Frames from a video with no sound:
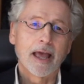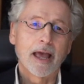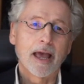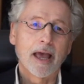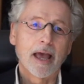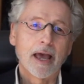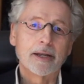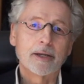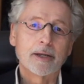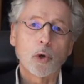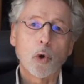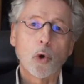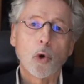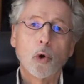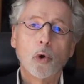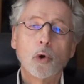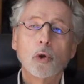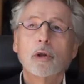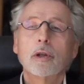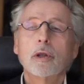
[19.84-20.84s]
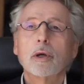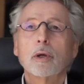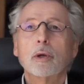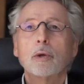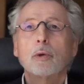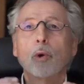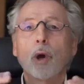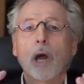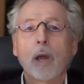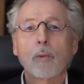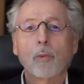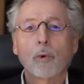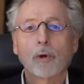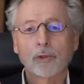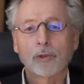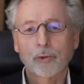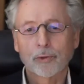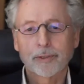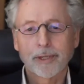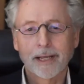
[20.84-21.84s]
And all I
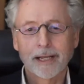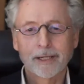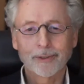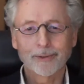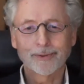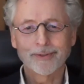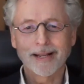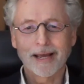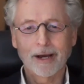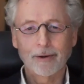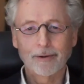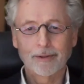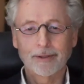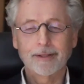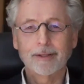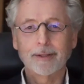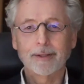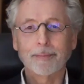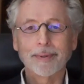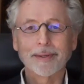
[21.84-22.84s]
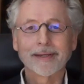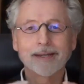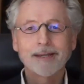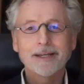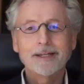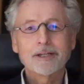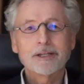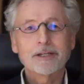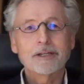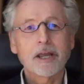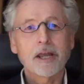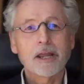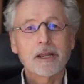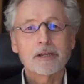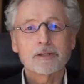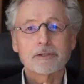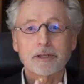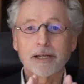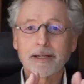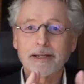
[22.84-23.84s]
want to tell you now in the beginning
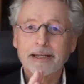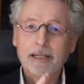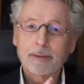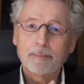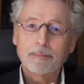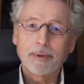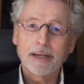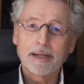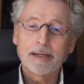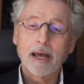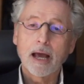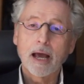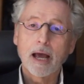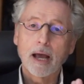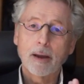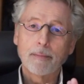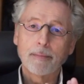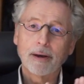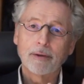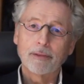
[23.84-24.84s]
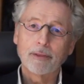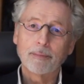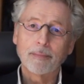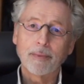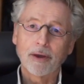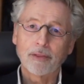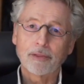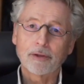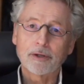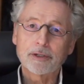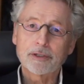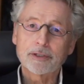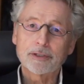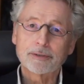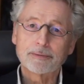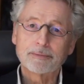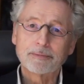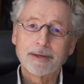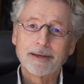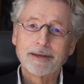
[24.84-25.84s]
is a little bit about the
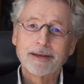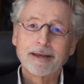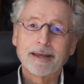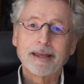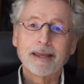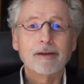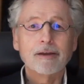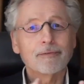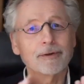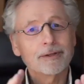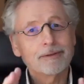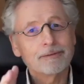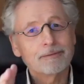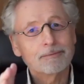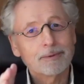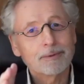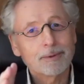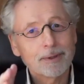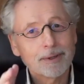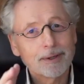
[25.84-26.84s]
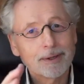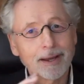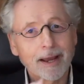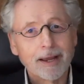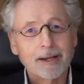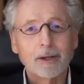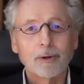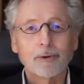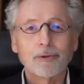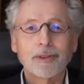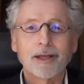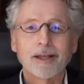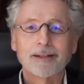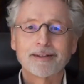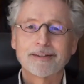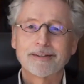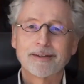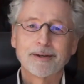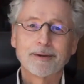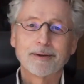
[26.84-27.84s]
methods. Even I know that
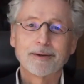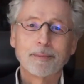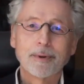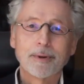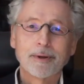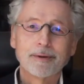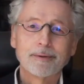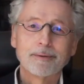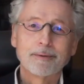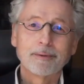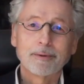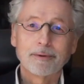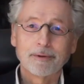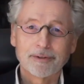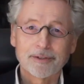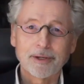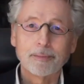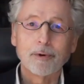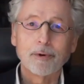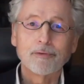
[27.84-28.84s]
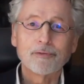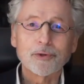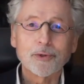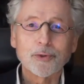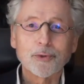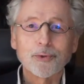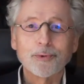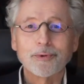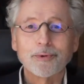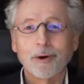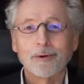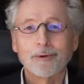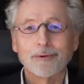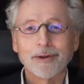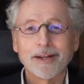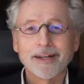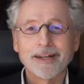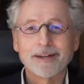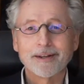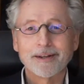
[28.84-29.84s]
some of you
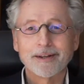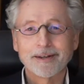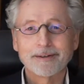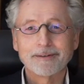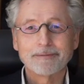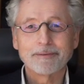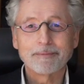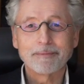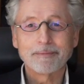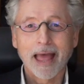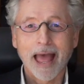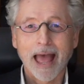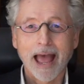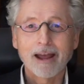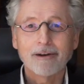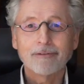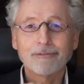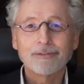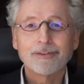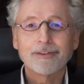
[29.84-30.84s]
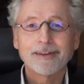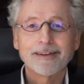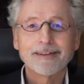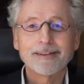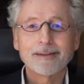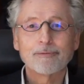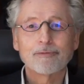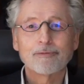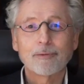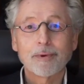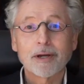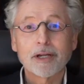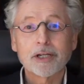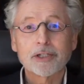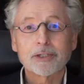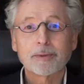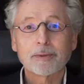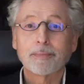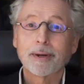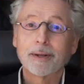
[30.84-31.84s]
already have the
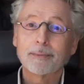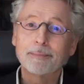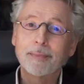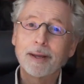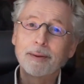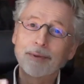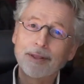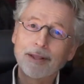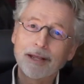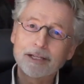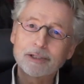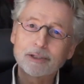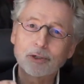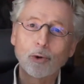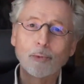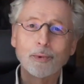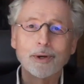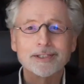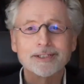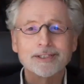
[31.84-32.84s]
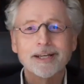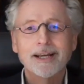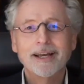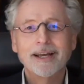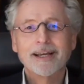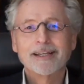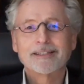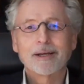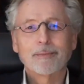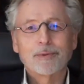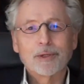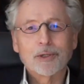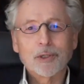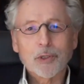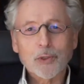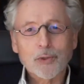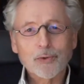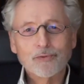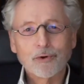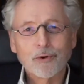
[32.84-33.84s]
information, but maybe there's always something
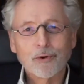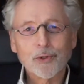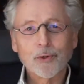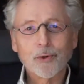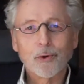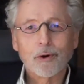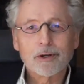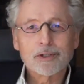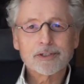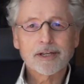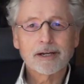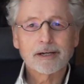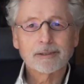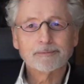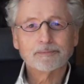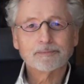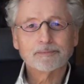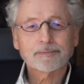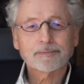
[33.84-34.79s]
new for you also.